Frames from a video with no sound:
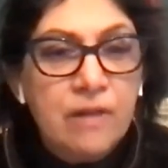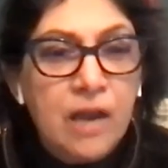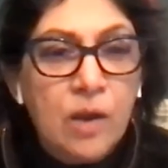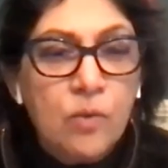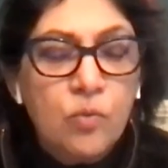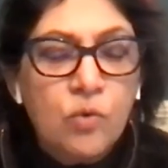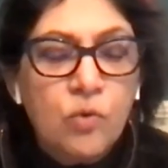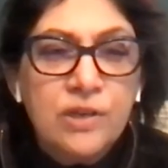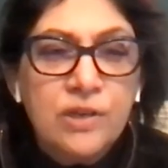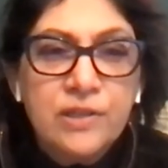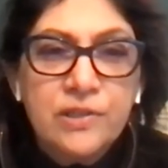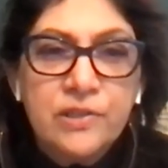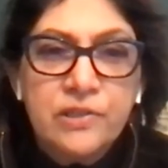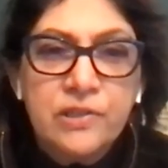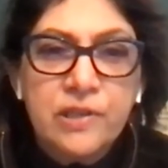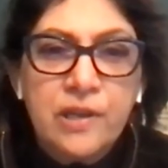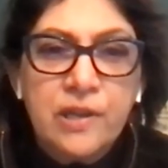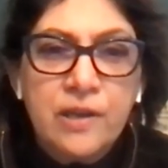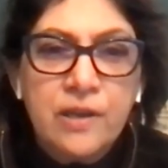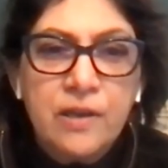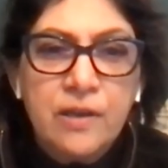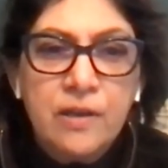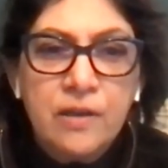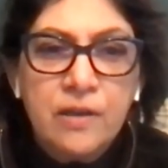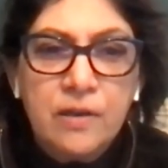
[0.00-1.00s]
I want to
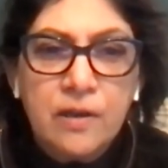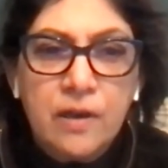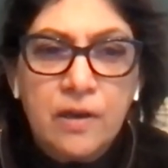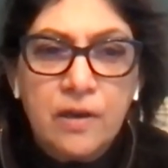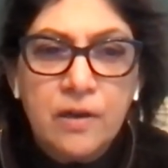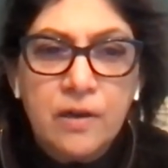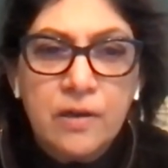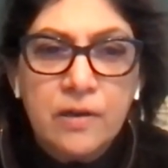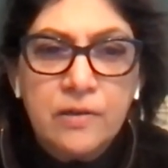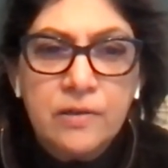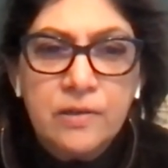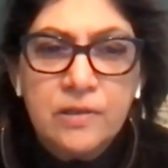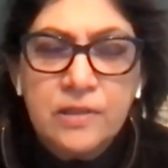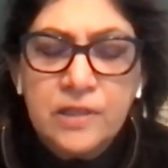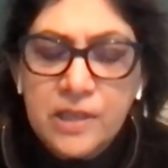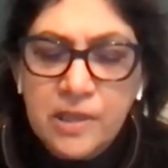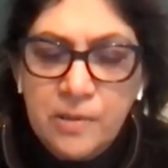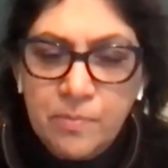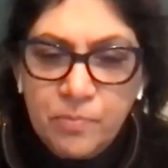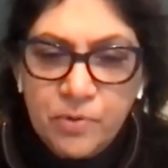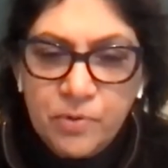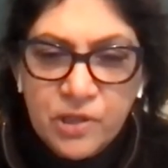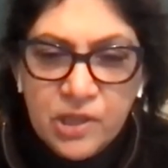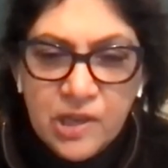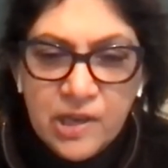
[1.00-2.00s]
say a
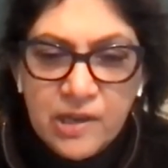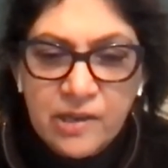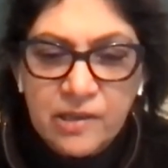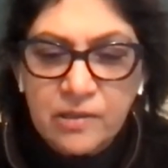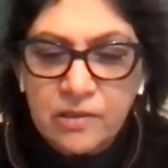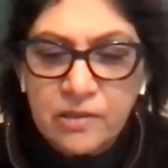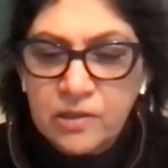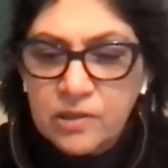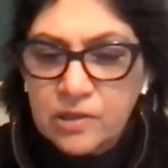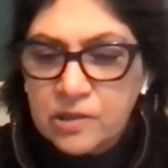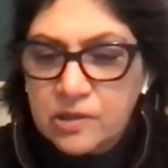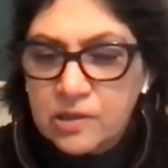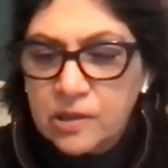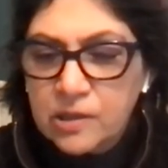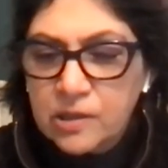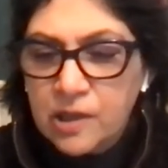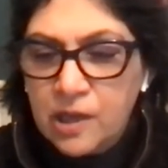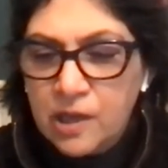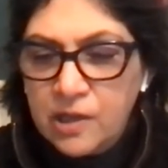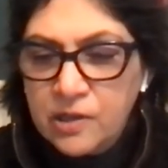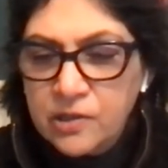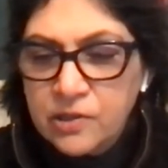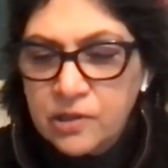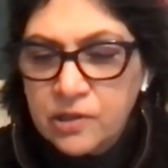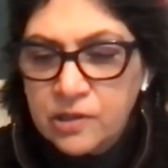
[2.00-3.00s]
deep thanks to
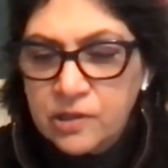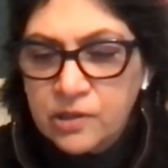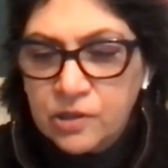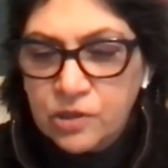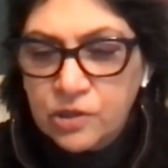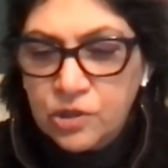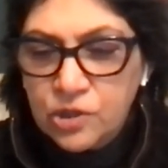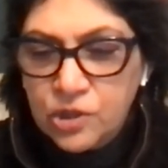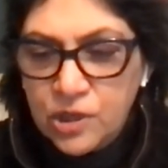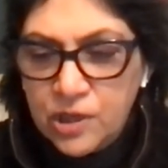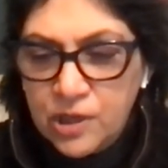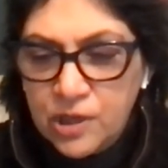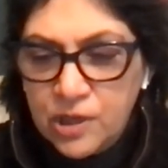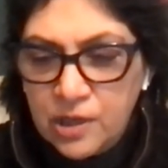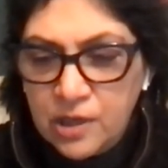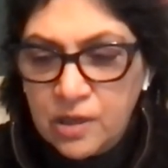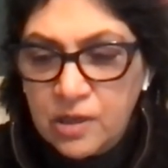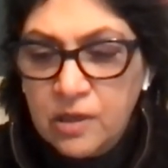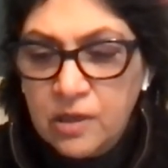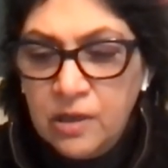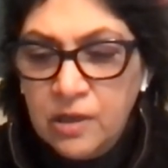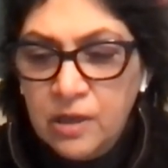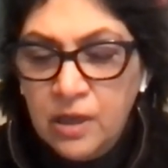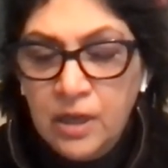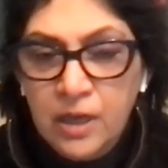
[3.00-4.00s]
Hazel and
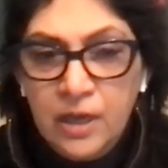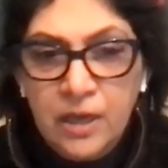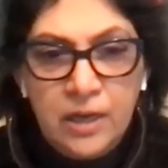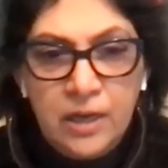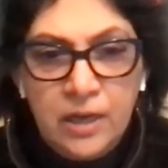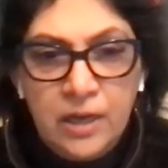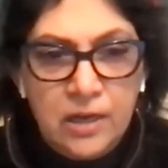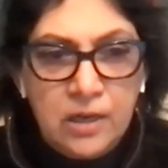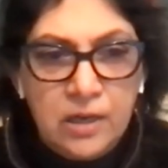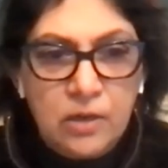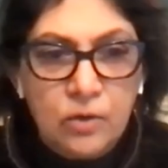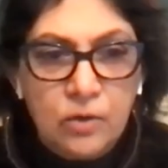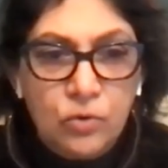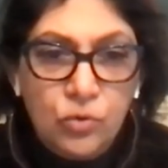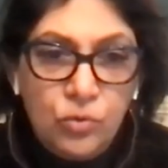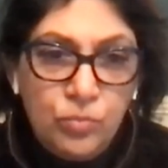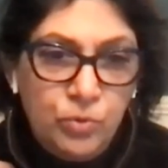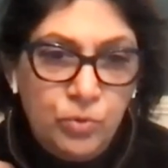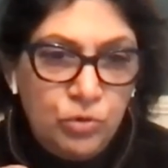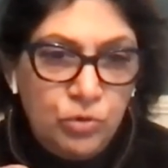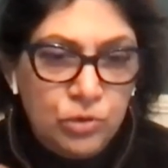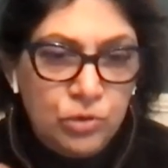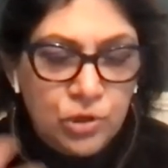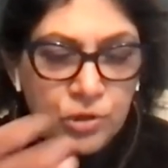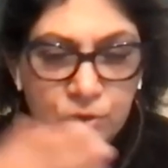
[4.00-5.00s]
Jay,
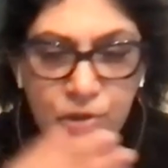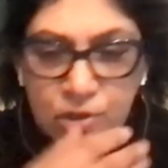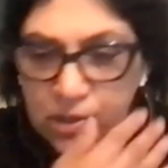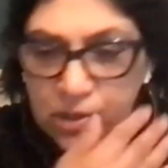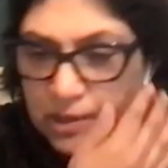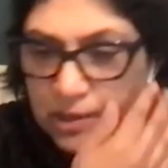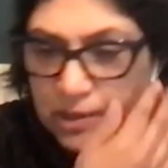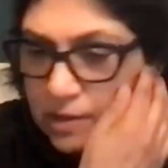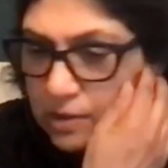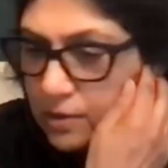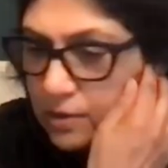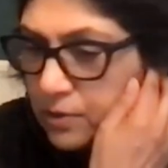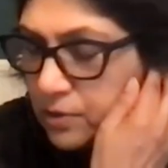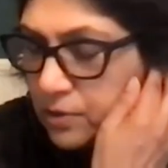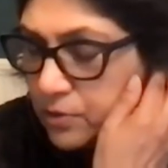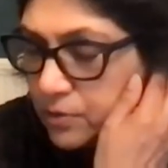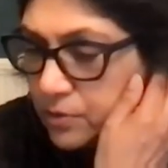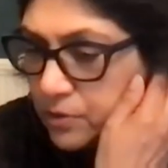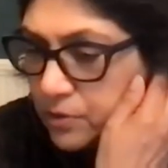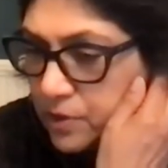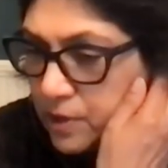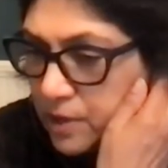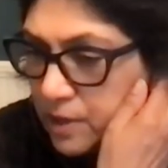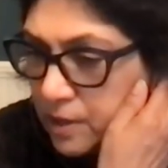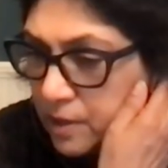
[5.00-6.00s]
whom you just heard
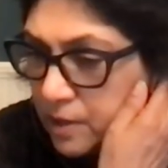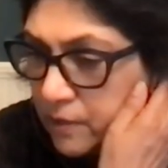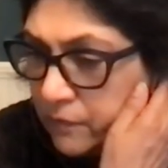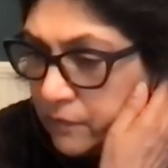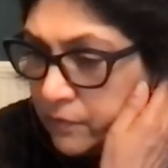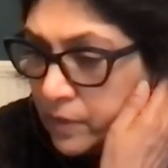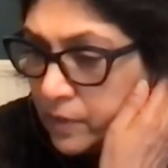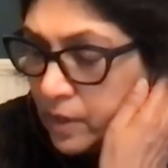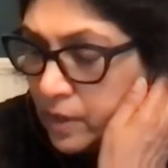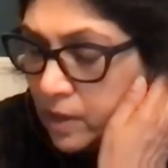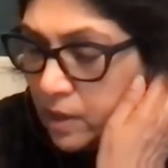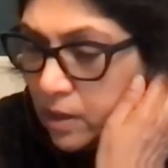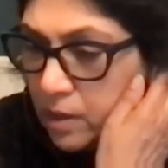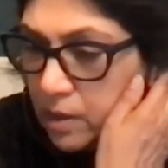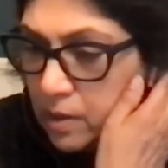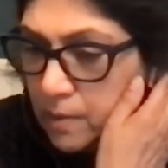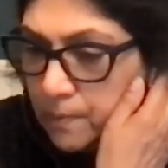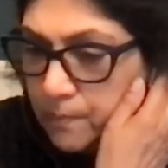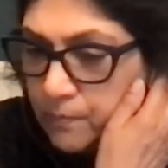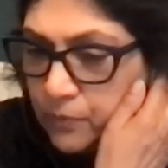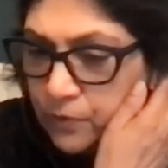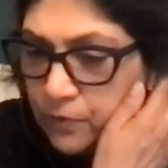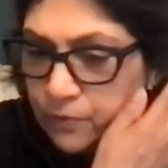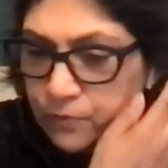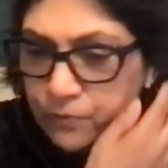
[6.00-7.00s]

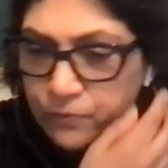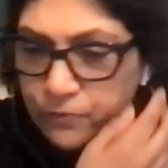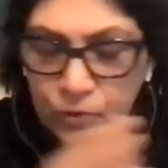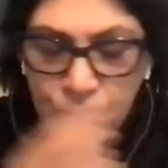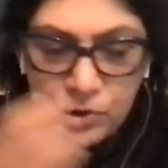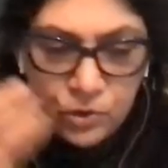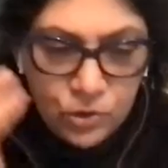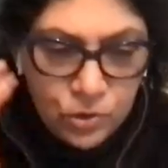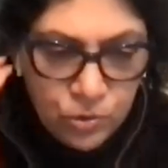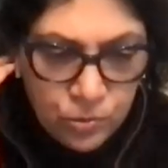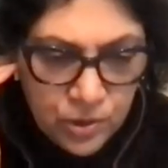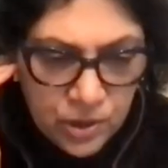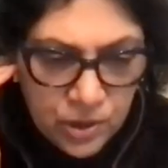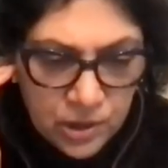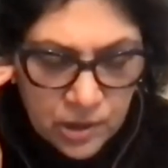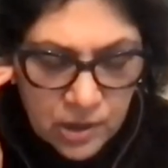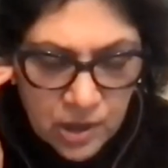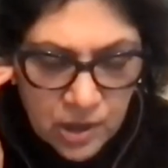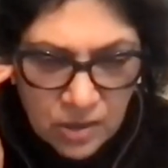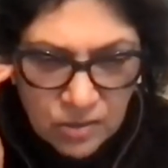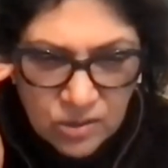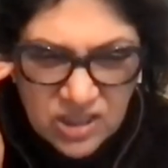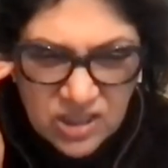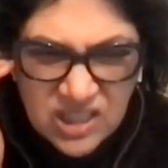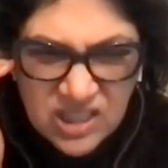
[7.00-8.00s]
there, for doing an
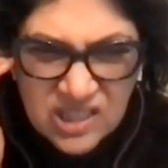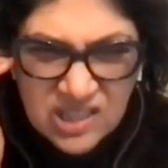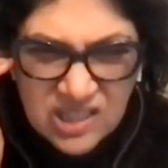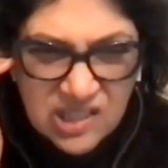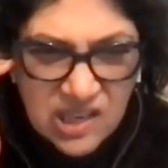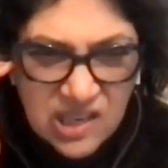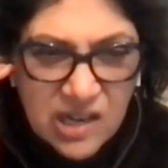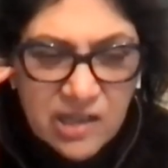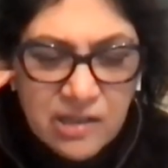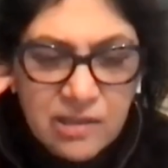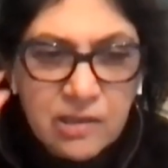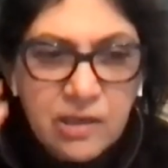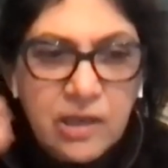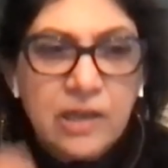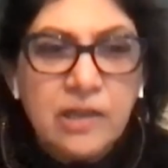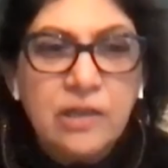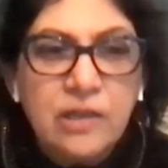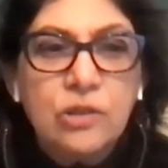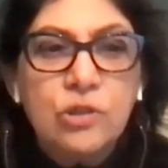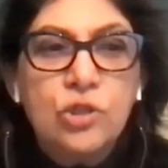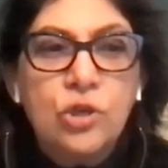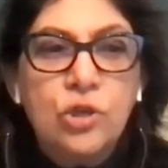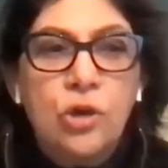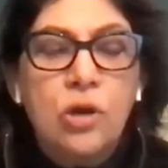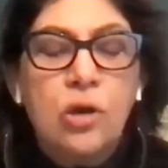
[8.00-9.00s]

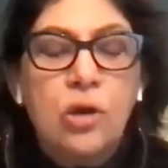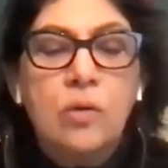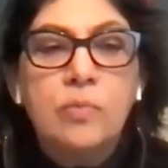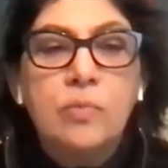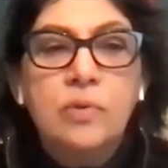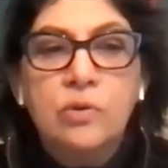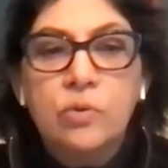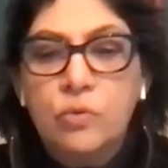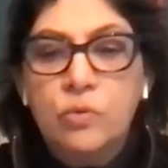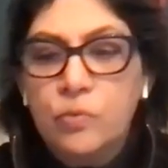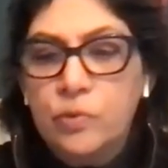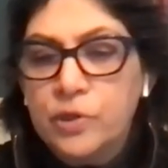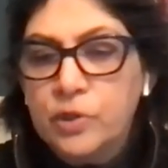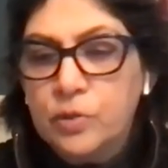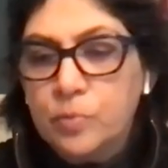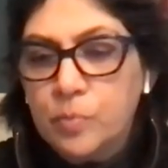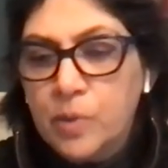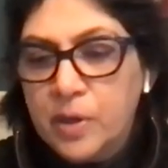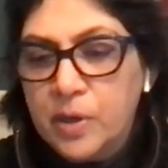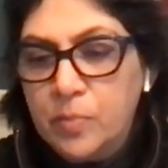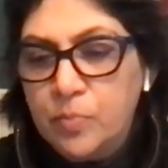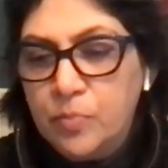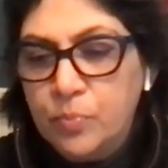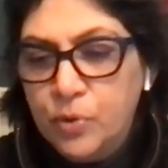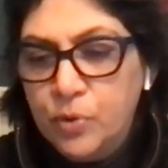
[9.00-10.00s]
outstanding job with
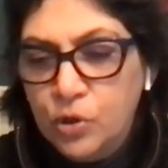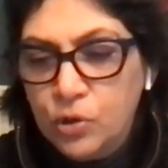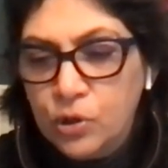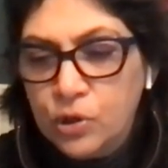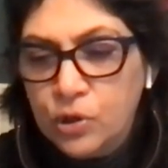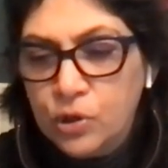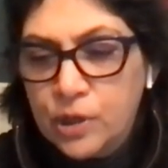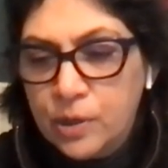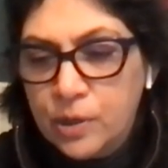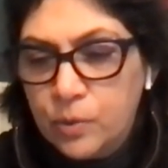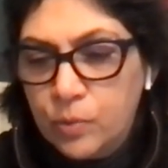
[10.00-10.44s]
my book.